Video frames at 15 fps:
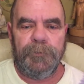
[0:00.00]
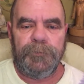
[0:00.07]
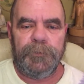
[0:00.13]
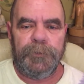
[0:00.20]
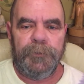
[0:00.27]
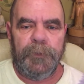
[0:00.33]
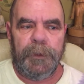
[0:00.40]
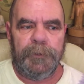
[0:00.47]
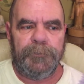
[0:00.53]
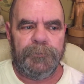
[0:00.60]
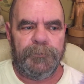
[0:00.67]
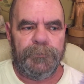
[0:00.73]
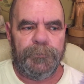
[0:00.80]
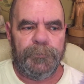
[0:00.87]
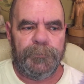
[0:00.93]

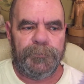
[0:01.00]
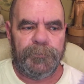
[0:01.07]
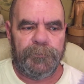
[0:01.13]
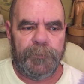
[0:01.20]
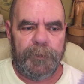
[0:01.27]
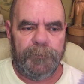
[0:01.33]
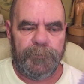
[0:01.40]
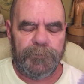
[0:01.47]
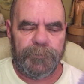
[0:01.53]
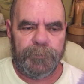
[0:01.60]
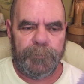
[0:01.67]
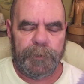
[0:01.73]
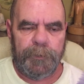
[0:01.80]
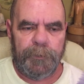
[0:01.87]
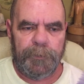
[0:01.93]
interactions with survivors
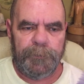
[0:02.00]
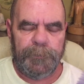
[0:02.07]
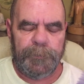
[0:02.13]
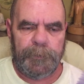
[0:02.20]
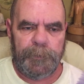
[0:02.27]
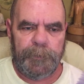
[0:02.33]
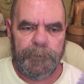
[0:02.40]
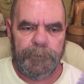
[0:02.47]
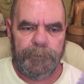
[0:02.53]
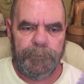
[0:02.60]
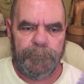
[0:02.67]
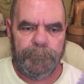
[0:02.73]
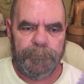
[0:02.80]
regarding the letter.